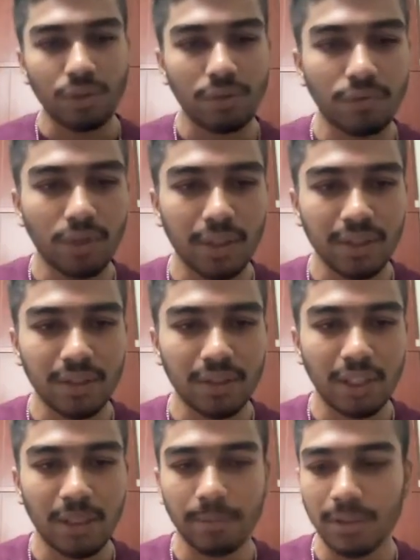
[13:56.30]
rook for us.
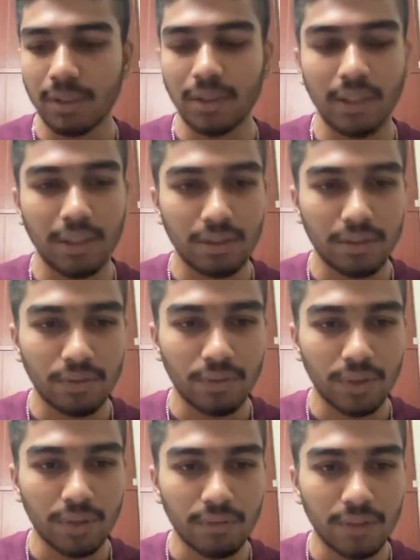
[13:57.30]
Let me just get
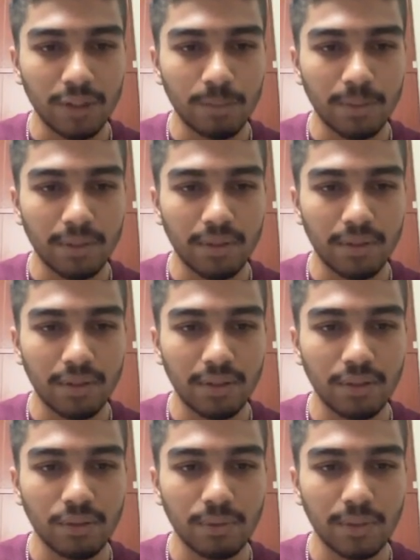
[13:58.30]
rid of these
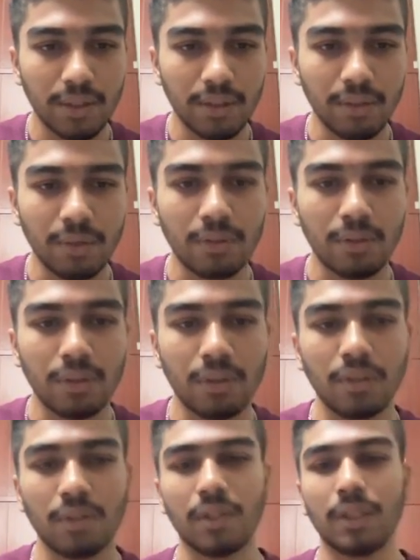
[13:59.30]
parentheses over here.
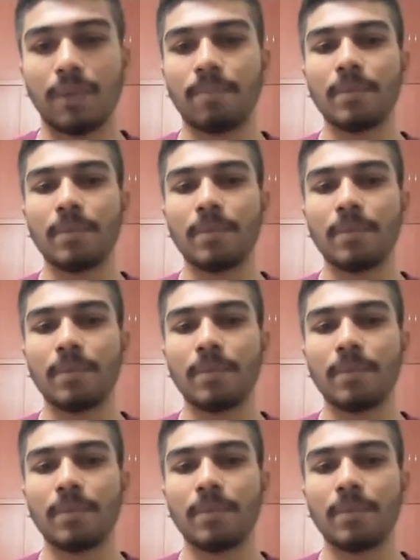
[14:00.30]
Yeah,